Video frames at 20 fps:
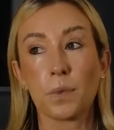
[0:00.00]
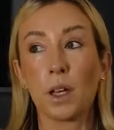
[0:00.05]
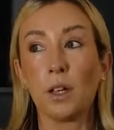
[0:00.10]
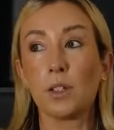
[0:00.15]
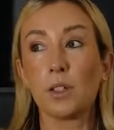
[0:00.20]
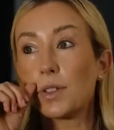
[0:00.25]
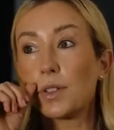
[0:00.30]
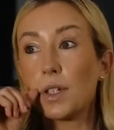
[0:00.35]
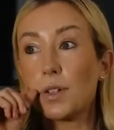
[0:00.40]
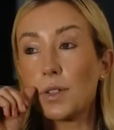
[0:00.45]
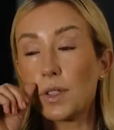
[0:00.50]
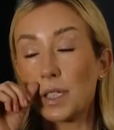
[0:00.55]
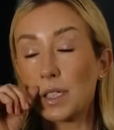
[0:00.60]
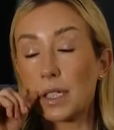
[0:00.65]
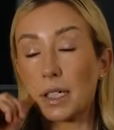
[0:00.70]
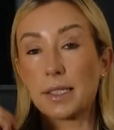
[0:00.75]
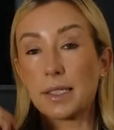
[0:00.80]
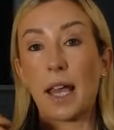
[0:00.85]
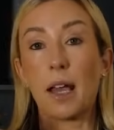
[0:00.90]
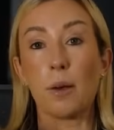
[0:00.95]
Let's use
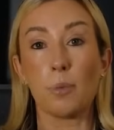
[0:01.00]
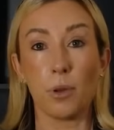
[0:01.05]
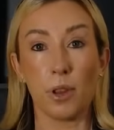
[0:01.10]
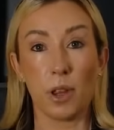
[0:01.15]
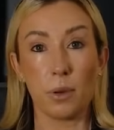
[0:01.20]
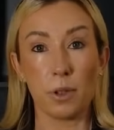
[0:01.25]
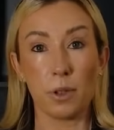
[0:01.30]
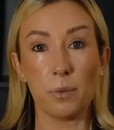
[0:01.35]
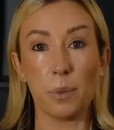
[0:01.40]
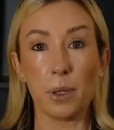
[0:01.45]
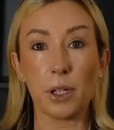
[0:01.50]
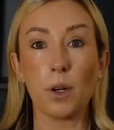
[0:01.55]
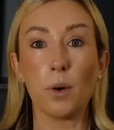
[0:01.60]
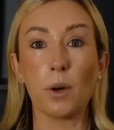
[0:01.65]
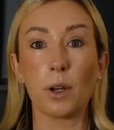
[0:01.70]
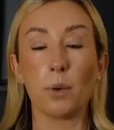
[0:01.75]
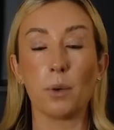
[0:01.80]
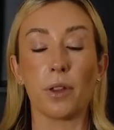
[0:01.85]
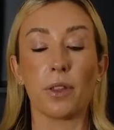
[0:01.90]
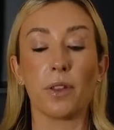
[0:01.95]
this example that we've been
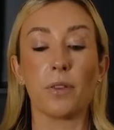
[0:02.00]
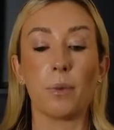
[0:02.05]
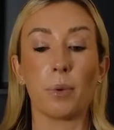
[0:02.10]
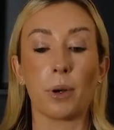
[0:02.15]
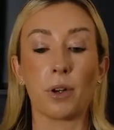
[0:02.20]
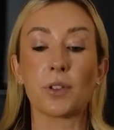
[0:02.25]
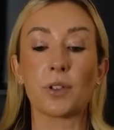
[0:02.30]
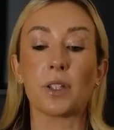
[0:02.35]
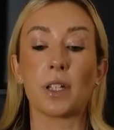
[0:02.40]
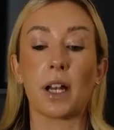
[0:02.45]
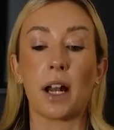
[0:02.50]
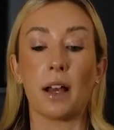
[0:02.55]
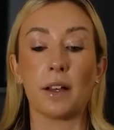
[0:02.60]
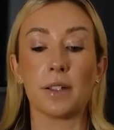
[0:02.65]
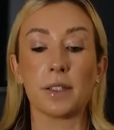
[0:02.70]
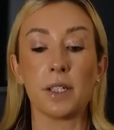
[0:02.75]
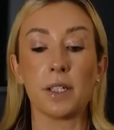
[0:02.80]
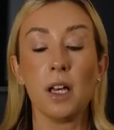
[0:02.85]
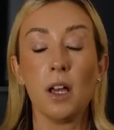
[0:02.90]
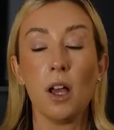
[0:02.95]
going with of the person that
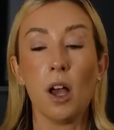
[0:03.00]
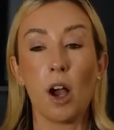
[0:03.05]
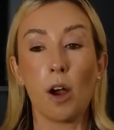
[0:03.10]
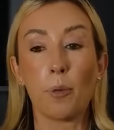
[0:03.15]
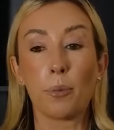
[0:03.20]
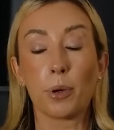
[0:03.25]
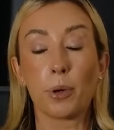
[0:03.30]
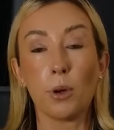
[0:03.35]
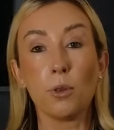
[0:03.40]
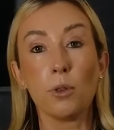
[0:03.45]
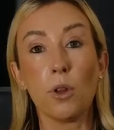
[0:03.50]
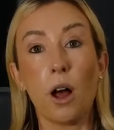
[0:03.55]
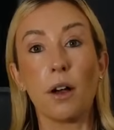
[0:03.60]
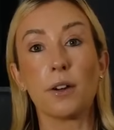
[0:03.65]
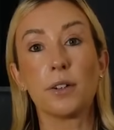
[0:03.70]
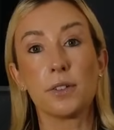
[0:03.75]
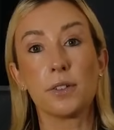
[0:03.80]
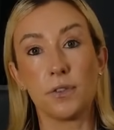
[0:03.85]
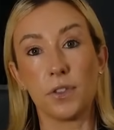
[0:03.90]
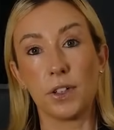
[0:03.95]
has a
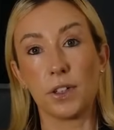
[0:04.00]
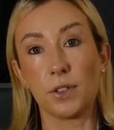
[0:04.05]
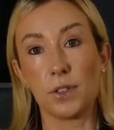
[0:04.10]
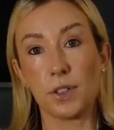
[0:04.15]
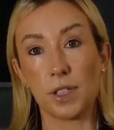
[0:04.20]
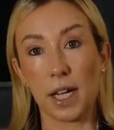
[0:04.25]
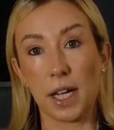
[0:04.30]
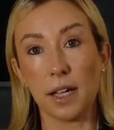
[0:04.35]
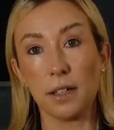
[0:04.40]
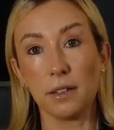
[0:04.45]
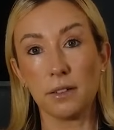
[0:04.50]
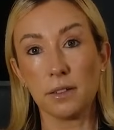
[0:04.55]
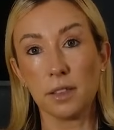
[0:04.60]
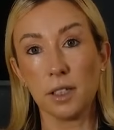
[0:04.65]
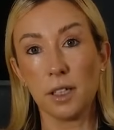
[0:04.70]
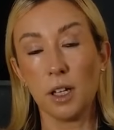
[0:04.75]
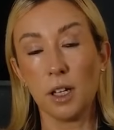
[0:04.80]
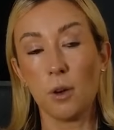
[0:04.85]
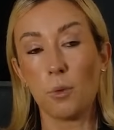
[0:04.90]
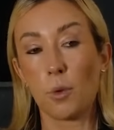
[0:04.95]
prolonged fear state
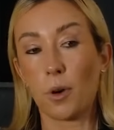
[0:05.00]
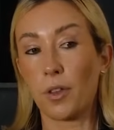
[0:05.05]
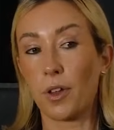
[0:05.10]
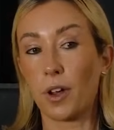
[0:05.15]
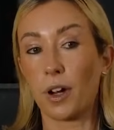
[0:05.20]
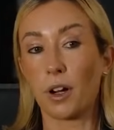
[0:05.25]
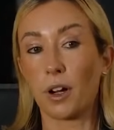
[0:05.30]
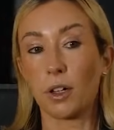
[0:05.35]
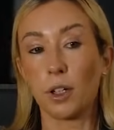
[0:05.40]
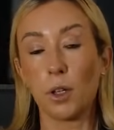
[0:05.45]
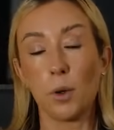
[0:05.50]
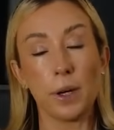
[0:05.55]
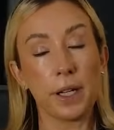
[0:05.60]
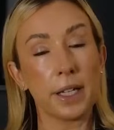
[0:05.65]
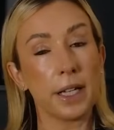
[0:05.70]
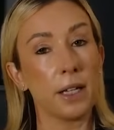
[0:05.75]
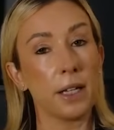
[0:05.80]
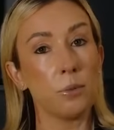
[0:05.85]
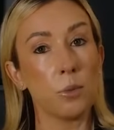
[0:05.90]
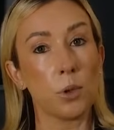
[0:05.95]
where they're
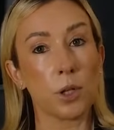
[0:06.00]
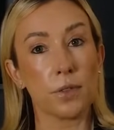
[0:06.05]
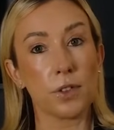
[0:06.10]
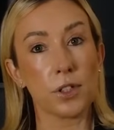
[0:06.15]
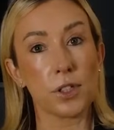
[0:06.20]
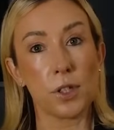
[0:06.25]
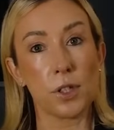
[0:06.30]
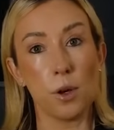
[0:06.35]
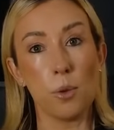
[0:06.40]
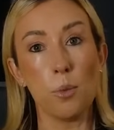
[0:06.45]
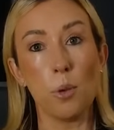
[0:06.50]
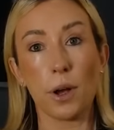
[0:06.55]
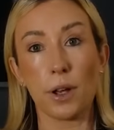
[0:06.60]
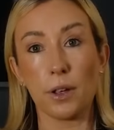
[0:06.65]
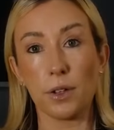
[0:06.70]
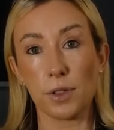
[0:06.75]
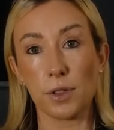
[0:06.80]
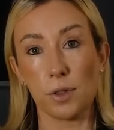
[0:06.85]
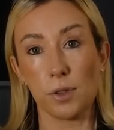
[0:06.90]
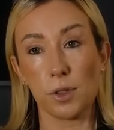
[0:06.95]
going in more of a slow
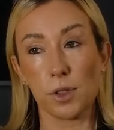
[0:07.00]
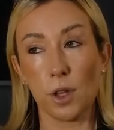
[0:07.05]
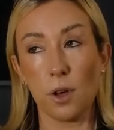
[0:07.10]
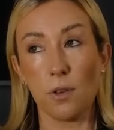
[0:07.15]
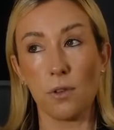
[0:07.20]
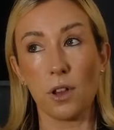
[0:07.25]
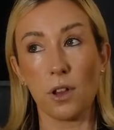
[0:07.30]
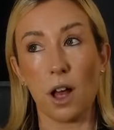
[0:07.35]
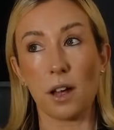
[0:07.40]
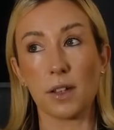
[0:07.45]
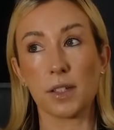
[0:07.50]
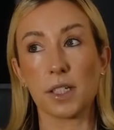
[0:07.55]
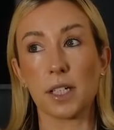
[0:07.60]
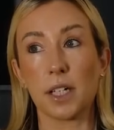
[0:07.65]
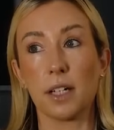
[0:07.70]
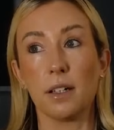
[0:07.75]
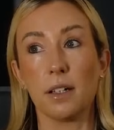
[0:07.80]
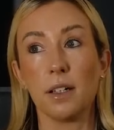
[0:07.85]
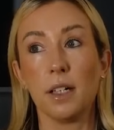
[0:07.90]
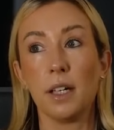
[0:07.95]
boil, so slow
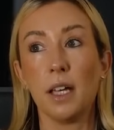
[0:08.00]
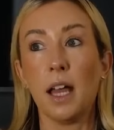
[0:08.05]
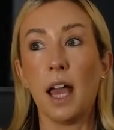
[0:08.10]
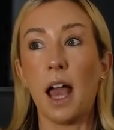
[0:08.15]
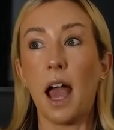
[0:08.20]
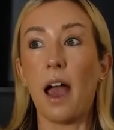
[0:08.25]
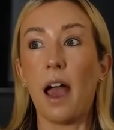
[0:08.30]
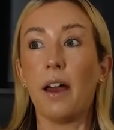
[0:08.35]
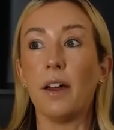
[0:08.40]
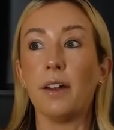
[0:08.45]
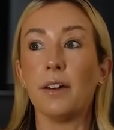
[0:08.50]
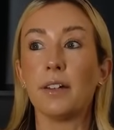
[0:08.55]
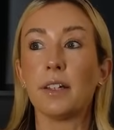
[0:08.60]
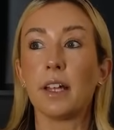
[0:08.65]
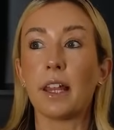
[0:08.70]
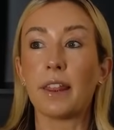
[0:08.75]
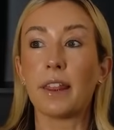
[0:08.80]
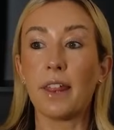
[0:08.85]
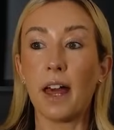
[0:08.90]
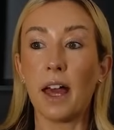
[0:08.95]
velocity,
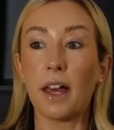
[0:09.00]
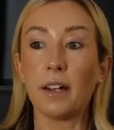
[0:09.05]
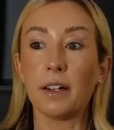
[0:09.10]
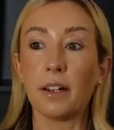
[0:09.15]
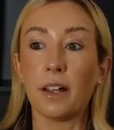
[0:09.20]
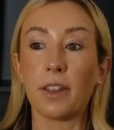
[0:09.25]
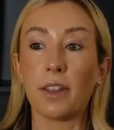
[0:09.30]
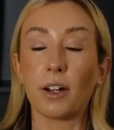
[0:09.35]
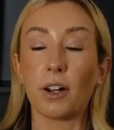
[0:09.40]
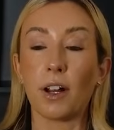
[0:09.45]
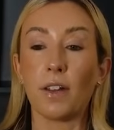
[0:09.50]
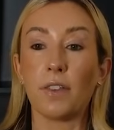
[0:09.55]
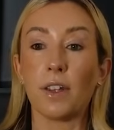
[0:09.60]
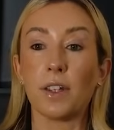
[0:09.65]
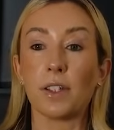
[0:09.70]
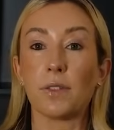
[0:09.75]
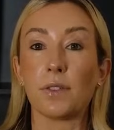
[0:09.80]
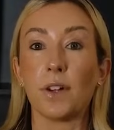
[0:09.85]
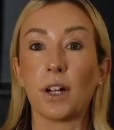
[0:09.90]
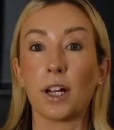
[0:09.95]
and then they're in
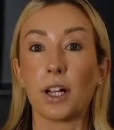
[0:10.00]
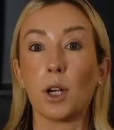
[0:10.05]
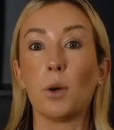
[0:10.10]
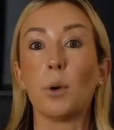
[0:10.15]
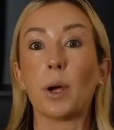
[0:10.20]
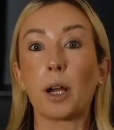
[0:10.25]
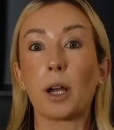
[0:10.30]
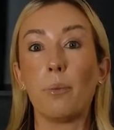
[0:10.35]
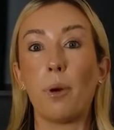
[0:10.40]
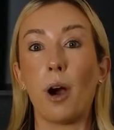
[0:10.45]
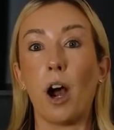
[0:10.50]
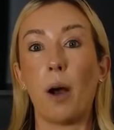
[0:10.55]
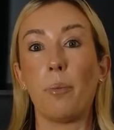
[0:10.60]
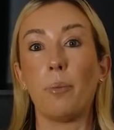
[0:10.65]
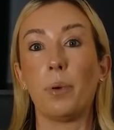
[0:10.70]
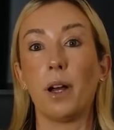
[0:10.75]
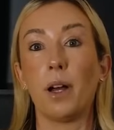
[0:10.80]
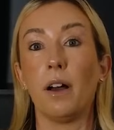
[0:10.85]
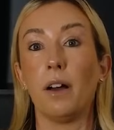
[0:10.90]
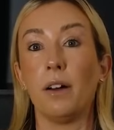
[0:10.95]
this very quick
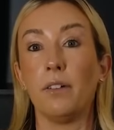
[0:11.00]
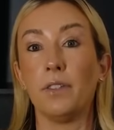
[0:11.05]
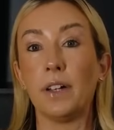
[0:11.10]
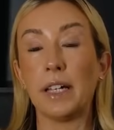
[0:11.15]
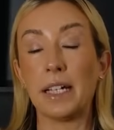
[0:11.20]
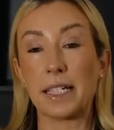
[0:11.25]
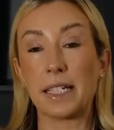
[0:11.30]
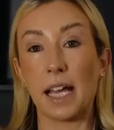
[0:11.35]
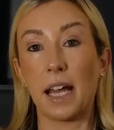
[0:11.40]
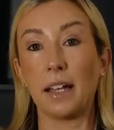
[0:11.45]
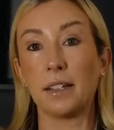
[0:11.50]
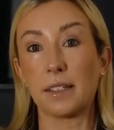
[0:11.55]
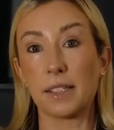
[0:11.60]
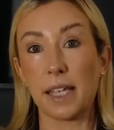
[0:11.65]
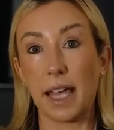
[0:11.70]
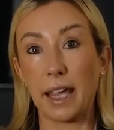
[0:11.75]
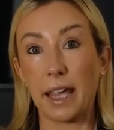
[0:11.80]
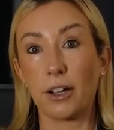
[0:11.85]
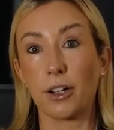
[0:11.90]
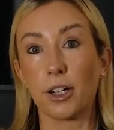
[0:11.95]
pop of
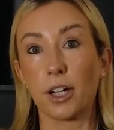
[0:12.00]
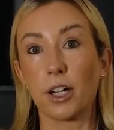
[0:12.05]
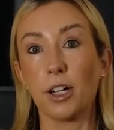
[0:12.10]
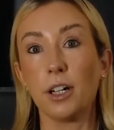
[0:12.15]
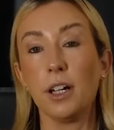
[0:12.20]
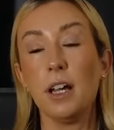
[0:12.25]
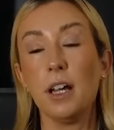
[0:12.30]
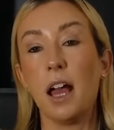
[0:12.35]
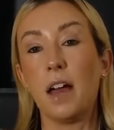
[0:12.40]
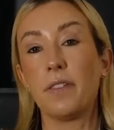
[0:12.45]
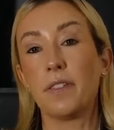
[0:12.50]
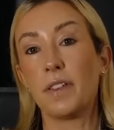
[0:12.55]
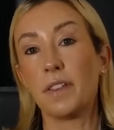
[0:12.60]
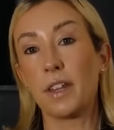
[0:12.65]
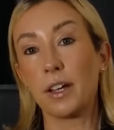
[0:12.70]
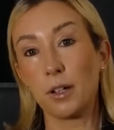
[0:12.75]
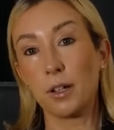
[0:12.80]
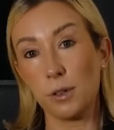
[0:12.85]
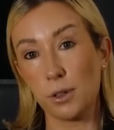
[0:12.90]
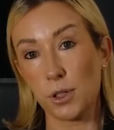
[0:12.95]
intense anger, and
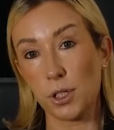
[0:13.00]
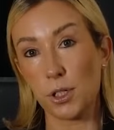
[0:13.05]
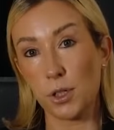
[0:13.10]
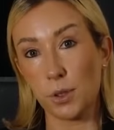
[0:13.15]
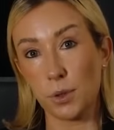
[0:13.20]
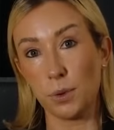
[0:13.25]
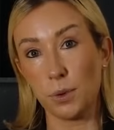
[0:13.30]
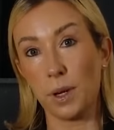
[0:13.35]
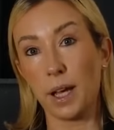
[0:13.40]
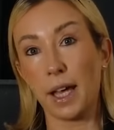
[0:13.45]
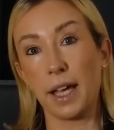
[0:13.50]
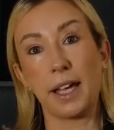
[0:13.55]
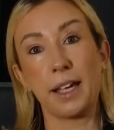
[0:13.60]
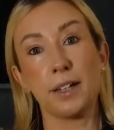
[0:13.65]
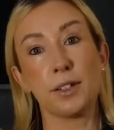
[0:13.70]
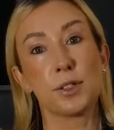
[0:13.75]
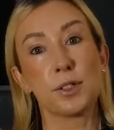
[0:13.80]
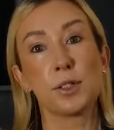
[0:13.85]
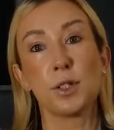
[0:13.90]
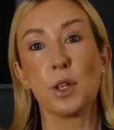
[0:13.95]
then they go to
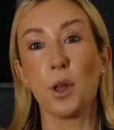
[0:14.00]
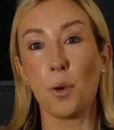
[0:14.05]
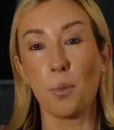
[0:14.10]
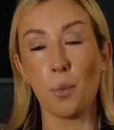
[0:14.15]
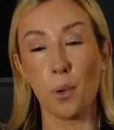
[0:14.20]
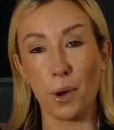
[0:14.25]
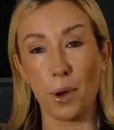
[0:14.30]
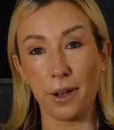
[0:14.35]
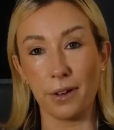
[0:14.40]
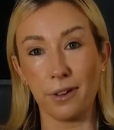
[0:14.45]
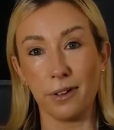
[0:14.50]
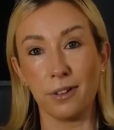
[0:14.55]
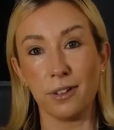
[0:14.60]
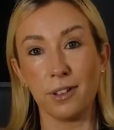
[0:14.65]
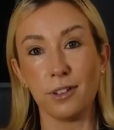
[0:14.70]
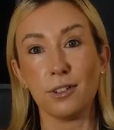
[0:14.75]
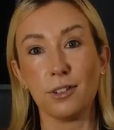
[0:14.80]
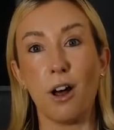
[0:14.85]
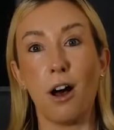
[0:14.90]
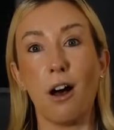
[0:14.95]
a slow
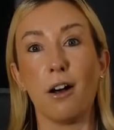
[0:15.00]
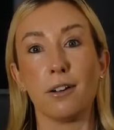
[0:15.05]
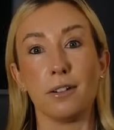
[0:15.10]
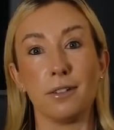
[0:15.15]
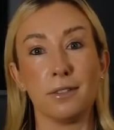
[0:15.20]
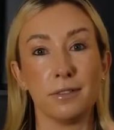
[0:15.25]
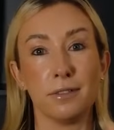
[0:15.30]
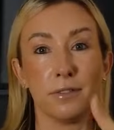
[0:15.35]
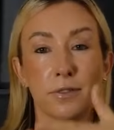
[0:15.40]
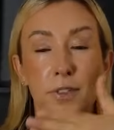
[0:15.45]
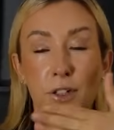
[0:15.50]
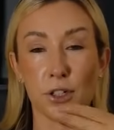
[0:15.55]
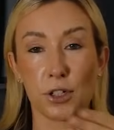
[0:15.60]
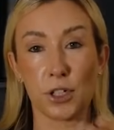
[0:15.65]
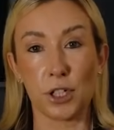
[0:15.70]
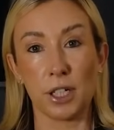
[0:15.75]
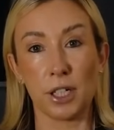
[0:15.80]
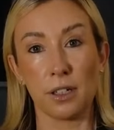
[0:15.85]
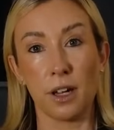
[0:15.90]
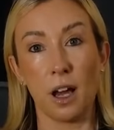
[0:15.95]
boil, long
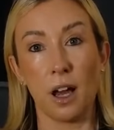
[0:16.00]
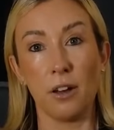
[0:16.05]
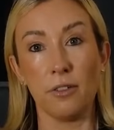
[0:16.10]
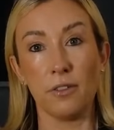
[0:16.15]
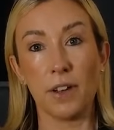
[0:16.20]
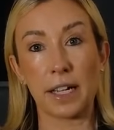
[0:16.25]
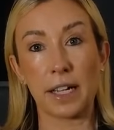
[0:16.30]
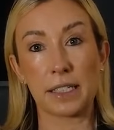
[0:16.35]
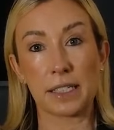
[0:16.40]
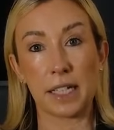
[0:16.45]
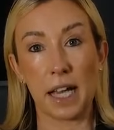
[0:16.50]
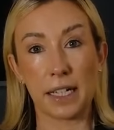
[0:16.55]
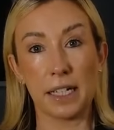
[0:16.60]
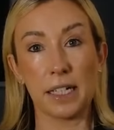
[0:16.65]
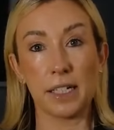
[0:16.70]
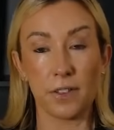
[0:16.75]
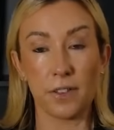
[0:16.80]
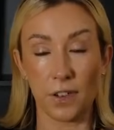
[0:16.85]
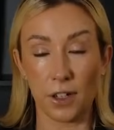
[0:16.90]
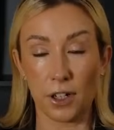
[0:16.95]
version of
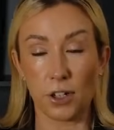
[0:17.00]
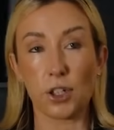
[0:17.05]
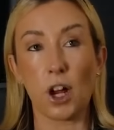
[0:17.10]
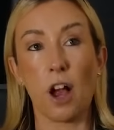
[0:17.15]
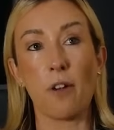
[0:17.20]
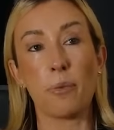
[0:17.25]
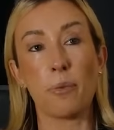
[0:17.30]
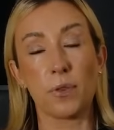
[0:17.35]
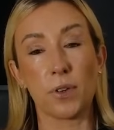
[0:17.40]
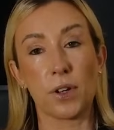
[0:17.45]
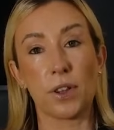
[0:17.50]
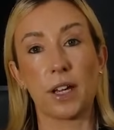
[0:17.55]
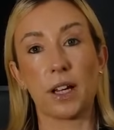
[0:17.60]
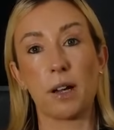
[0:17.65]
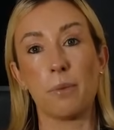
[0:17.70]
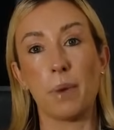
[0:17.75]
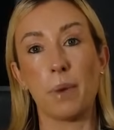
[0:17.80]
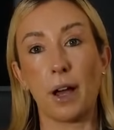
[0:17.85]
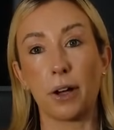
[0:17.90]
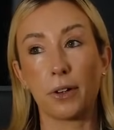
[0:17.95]
anxiety to finish off before they
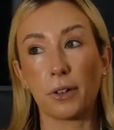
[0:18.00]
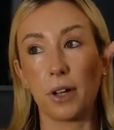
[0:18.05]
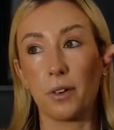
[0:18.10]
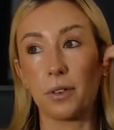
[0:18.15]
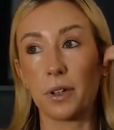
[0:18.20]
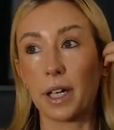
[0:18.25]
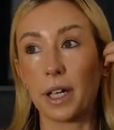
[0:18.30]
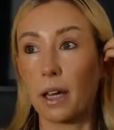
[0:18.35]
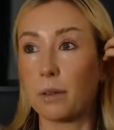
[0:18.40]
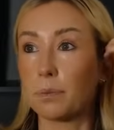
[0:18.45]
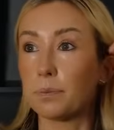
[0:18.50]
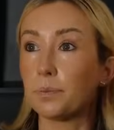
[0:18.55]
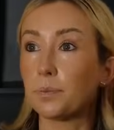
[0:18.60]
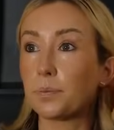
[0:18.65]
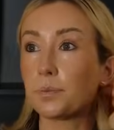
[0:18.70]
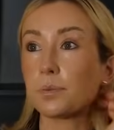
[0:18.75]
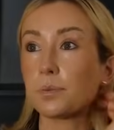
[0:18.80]
come back around again.